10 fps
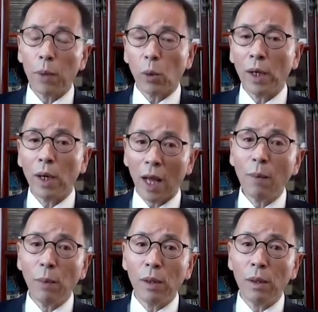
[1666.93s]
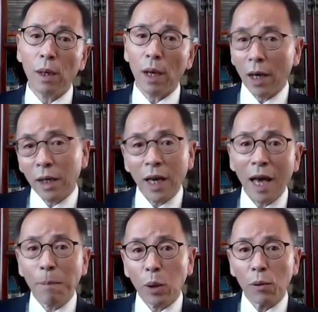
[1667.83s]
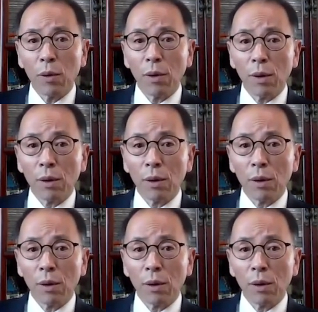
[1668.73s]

between labor and capital.